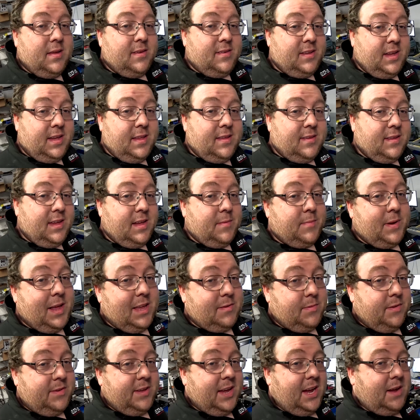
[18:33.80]
Cnc
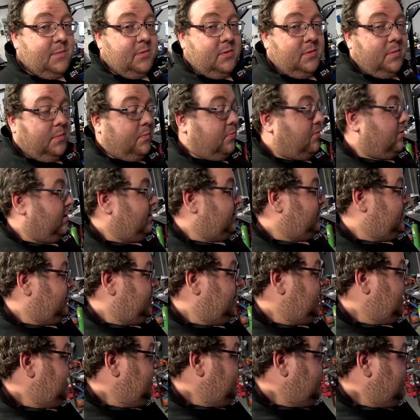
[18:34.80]
Plasma Table,
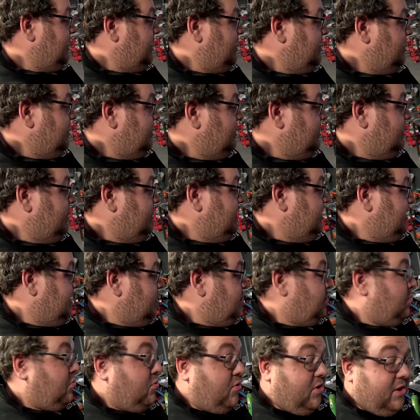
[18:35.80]
pretty
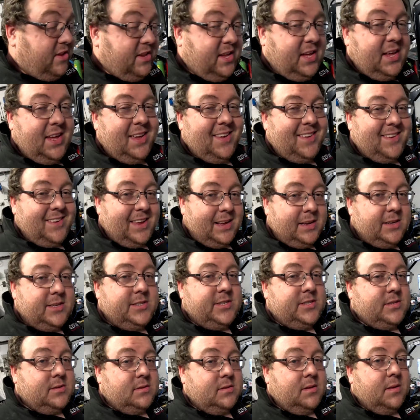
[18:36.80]

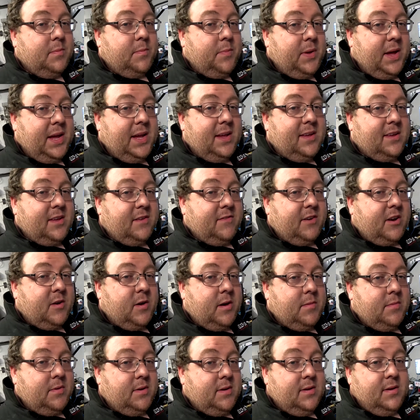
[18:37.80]
essential piece of
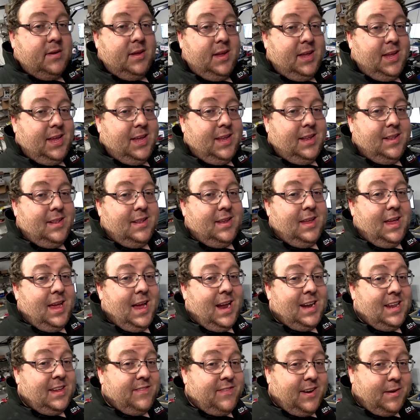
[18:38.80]
equipment in
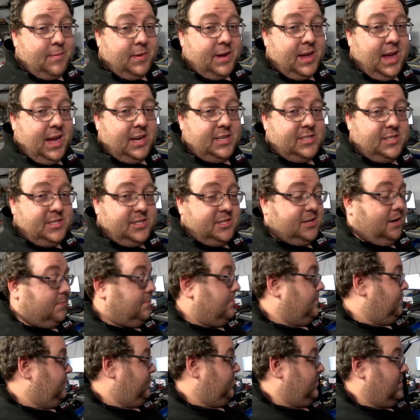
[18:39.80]
any fabrication shop.
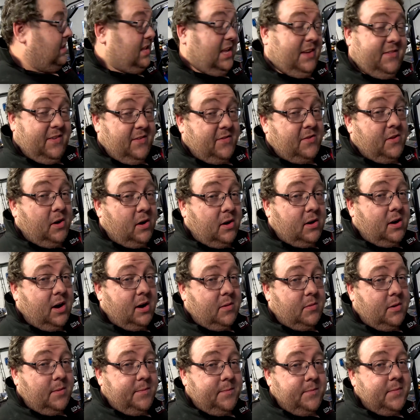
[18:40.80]
If you've not
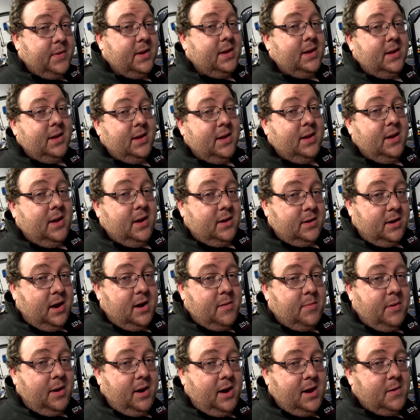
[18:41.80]
got one,
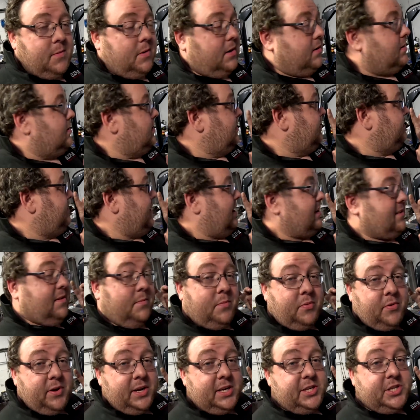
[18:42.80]
go buy one. In fact,
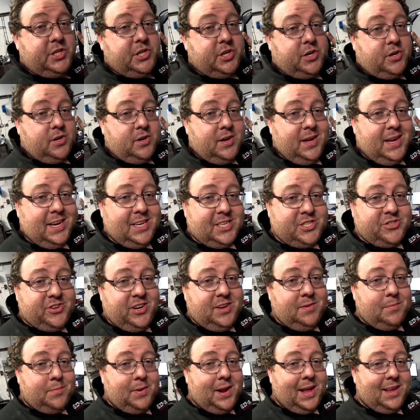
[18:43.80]
I'm pretty sure
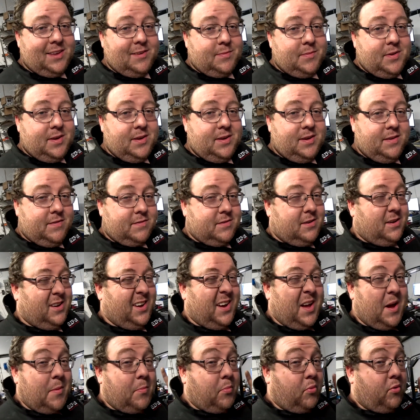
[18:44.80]
Extreme Plasma, I've got
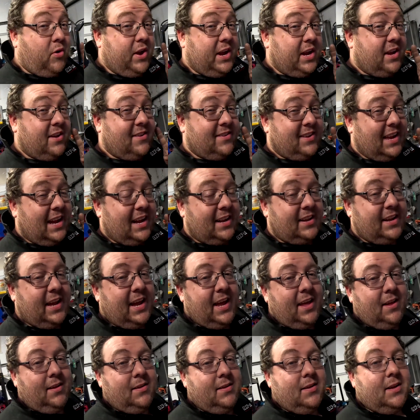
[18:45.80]
a pretty sick
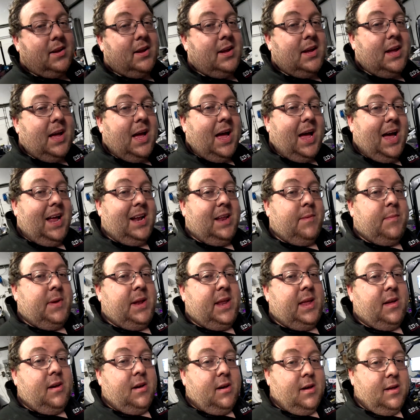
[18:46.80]
deal at the
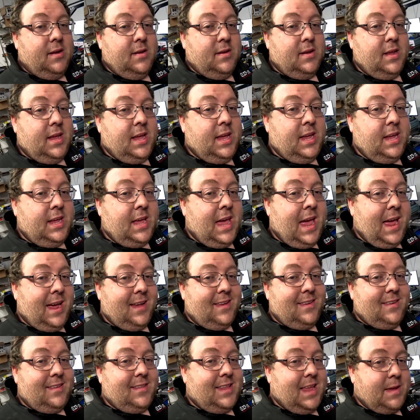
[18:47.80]
minute on a
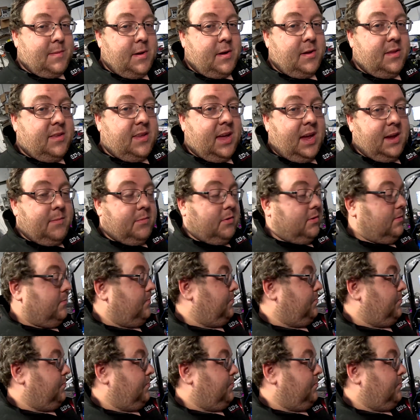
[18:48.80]
X demo table,